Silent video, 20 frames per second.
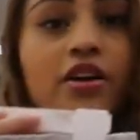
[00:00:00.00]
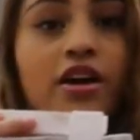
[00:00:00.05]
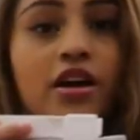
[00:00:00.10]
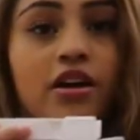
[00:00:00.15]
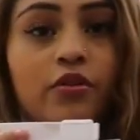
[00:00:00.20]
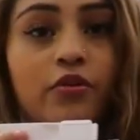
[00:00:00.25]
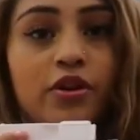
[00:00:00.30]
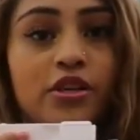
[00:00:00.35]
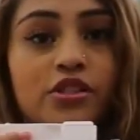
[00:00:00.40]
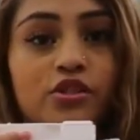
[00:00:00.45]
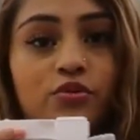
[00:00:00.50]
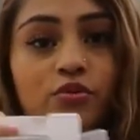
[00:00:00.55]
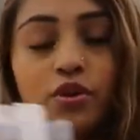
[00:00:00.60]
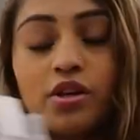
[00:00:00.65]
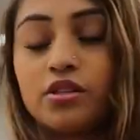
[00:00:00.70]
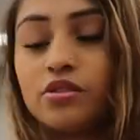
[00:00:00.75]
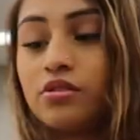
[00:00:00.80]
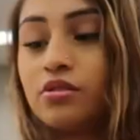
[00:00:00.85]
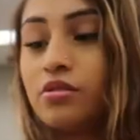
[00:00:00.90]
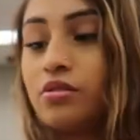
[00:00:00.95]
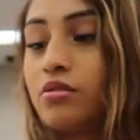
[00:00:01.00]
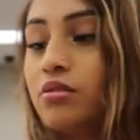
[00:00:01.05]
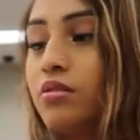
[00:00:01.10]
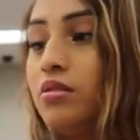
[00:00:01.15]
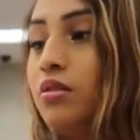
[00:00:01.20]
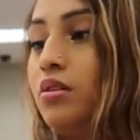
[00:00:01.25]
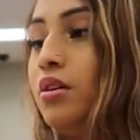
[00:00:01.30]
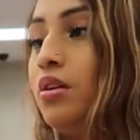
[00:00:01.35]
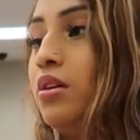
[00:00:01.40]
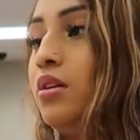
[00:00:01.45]
they have gray sweats.
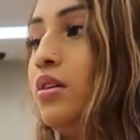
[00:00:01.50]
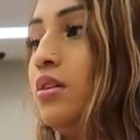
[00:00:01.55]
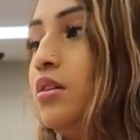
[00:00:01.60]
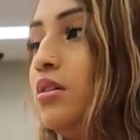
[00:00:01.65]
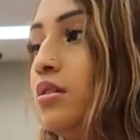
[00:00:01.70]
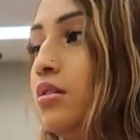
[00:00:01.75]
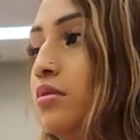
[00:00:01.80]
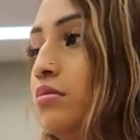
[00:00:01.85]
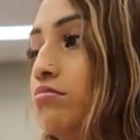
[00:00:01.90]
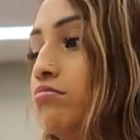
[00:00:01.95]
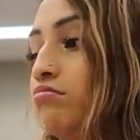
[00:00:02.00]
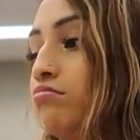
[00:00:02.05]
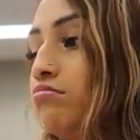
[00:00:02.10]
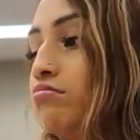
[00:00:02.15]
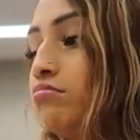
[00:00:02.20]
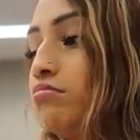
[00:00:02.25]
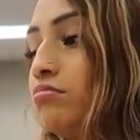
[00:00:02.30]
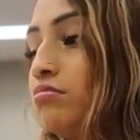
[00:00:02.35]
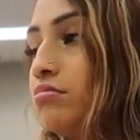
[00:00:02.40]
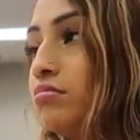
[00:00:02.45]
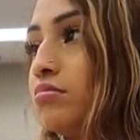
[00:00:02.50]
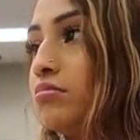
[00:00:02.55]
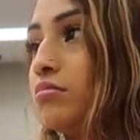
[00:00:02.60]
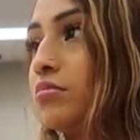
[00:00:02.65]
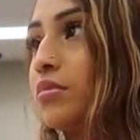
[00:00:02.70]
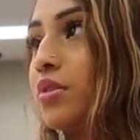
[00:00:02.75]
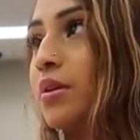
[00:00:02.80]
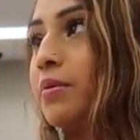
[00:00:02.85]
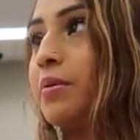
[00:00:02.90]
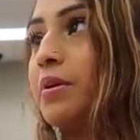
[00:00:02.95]

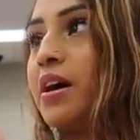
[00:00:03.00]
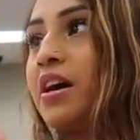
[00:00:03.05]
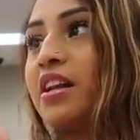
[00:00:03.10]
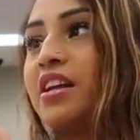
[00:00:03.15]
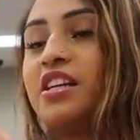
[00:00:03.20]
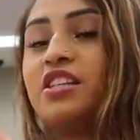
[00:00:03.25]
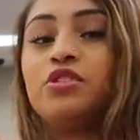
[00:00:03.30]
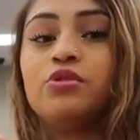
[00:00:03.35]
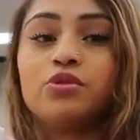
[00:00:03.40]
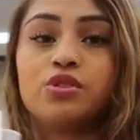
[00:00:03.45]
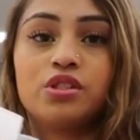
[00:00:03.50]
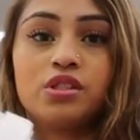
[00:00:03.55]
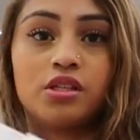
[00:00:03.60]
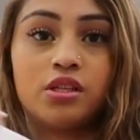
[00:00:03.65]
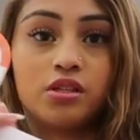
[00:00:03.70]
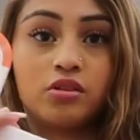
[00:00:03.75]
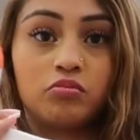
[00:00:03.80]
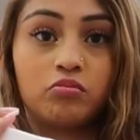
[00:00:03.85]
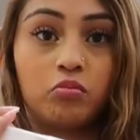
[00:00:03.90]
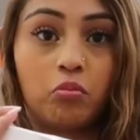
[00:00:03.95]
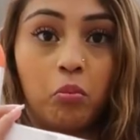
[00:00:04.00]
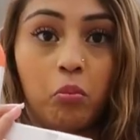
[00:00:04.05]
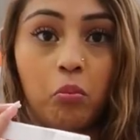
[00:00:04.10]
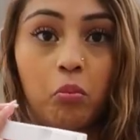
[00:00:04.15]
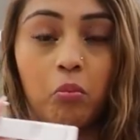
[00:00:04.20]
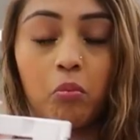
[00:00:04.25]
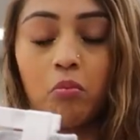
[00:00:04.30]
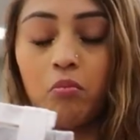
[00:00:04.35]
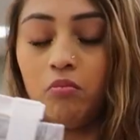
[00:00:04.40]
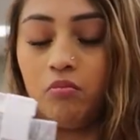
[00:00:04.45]
I'm kind of interested.
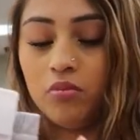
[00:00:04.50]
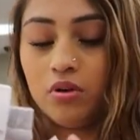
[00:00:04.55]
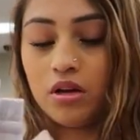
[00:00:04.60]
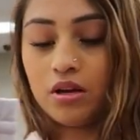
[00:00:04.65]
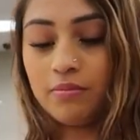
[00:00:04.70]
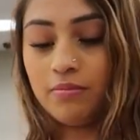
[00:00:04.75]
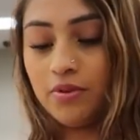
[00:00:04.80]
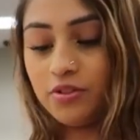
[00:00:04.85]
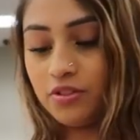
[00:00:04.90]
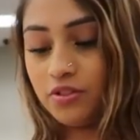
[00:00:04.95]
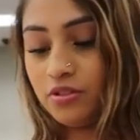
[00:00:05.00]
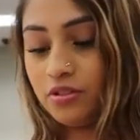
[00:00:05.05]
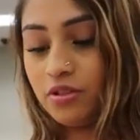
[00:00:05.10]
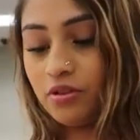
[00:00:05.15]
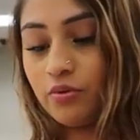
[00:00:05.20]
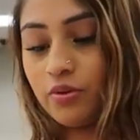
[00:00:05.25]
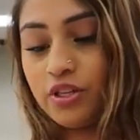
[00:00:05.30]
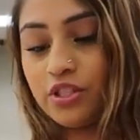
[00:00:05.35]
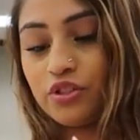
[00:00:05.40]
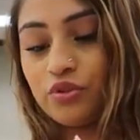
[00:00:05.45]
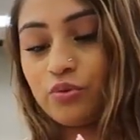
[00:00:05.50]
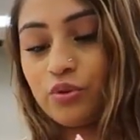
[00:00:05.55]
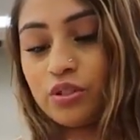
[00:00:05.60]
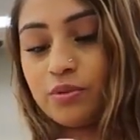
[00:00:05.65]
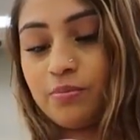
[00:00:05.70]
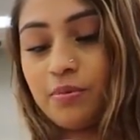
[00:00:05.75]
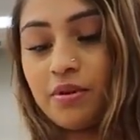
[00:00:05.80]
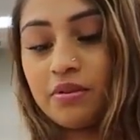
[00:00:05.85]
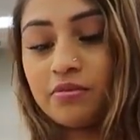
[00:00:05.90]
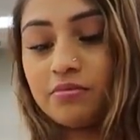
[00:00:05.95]
How much is the gray
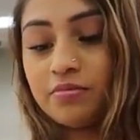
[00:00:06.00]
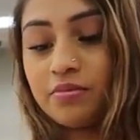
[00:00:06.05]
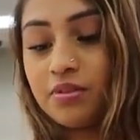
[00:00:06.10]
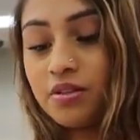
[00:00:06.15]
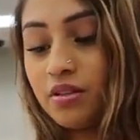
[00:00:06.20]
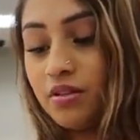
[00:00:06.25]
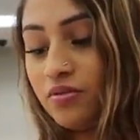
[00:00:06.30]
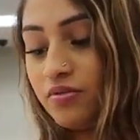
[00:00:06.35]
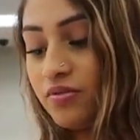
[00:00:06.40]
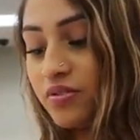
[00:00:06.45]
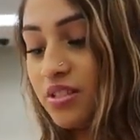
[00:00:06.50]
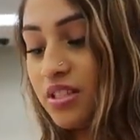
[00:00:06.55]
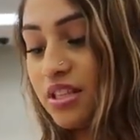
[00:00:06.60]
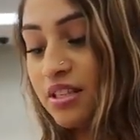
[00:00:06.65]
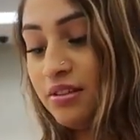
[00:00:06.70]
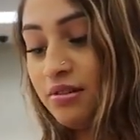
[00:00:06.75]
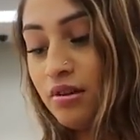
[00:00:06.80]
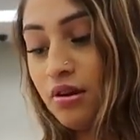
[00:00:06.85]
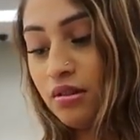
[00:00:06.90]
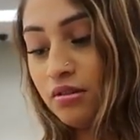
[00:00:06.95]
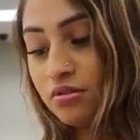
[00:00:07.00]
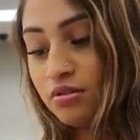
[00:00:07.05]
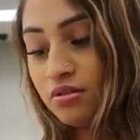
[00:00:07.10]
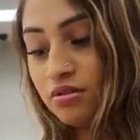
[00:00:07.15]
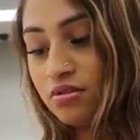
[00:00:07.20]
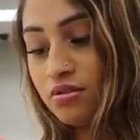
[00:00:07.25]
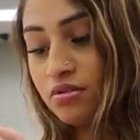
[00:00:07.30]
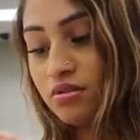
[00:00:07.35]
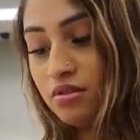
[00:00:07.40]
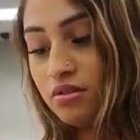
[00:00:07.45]
sweats by themselves? $10? $12?